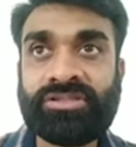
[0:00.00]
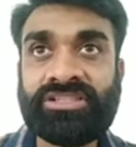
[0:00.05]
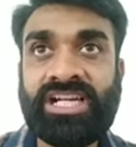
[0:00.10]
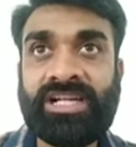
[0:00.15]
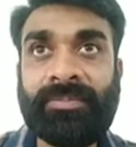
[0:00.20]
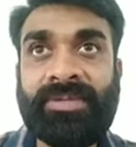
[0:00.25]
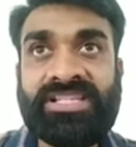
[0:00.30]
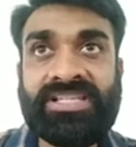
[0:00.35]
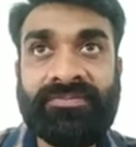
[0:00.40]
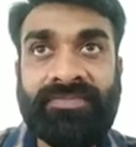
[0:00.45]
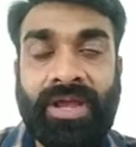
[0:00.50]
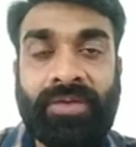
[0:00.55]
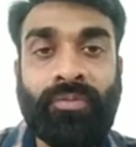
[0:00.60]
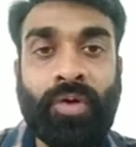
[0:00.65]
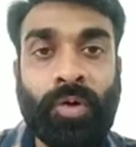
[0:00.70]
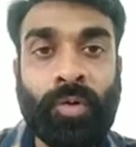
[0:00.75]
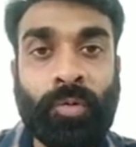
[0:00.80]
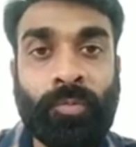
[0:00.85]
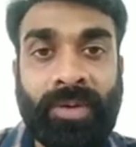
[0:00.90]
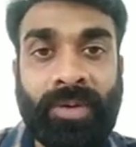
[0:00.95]
That means if I
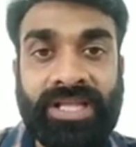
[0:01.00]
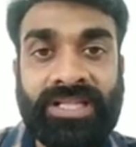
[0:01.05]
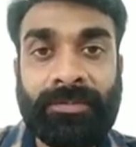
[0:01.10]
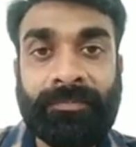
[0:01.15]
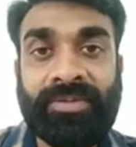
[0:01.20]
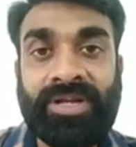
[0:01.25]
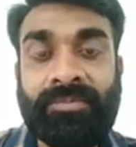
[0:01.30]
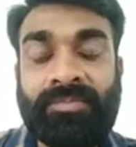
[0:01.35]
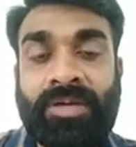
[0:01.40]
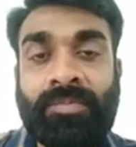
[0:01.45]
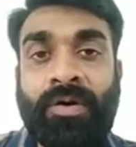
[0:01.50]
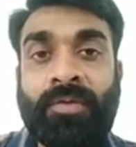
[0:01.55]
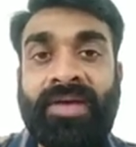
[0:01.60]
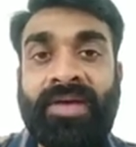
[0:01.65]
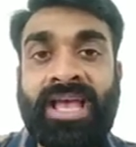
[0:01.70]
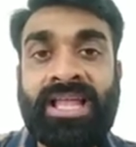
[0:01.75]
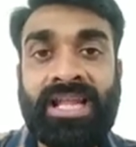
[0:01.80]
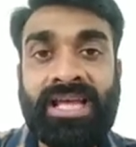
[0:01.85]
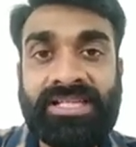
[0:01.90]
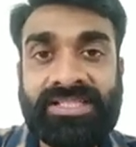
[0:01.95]
want to pay the premium of
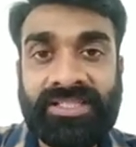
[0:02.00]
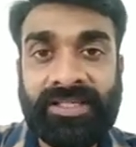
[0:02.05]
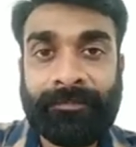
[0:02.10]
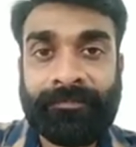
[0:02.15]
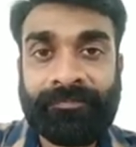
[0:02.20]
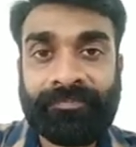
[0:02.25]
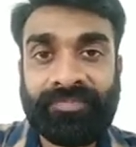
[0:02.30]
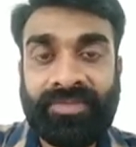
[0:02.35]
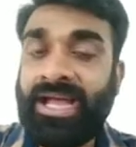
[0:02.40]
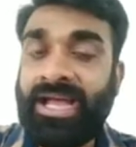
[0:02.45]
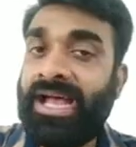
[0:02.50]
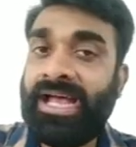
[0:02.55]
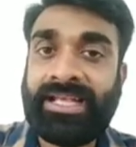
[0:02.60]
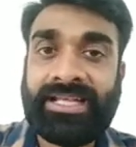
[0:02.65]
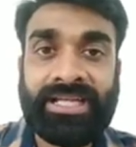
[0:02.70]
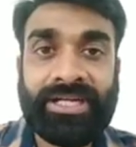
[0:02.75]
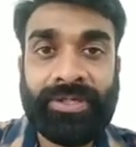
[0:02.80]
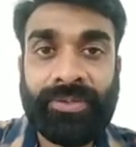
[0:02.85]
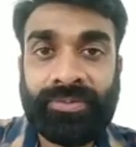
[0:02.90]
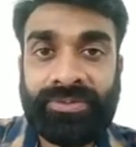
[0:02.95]
LIC, I
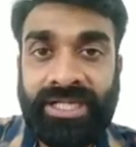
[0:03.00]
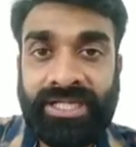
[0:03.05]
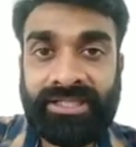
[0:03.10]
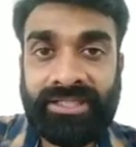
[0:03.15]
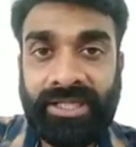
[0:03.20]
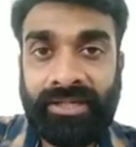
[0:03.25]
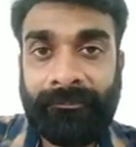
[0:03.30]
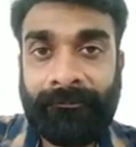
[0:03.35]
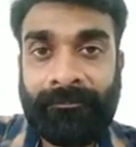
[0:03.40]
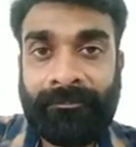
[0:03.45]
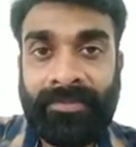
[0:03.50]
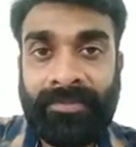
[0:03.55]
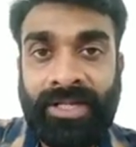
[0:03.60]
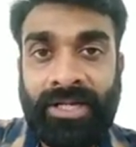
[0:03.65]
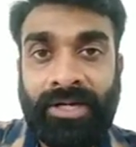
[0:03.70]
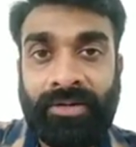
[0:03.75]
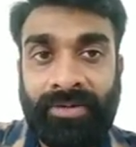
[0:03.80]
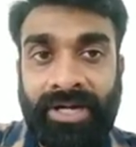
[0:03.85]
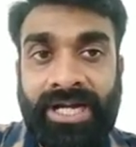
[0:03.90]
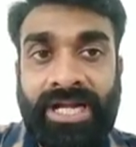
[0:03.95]
can do that thing,
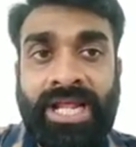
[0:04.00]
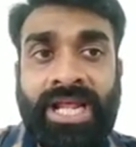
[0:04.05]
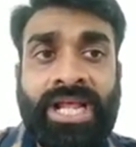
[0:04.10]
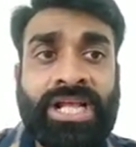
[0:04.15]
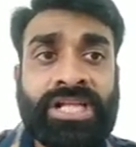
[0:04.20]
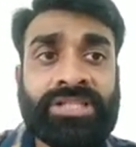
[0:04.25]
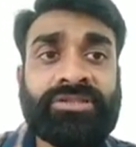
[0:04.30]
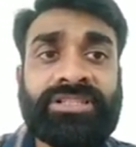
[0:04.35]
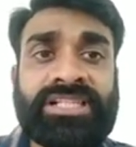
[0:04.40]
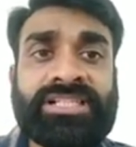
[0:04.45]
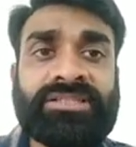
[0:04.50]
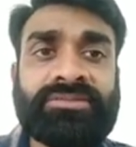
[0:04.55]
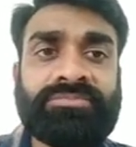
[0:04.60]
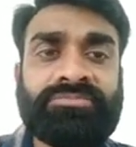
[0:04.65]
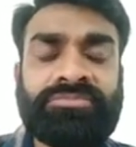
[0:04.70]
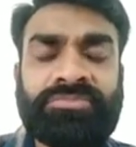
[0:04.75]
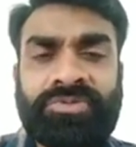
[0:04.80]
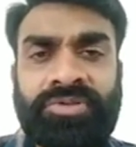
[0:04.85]
right? So this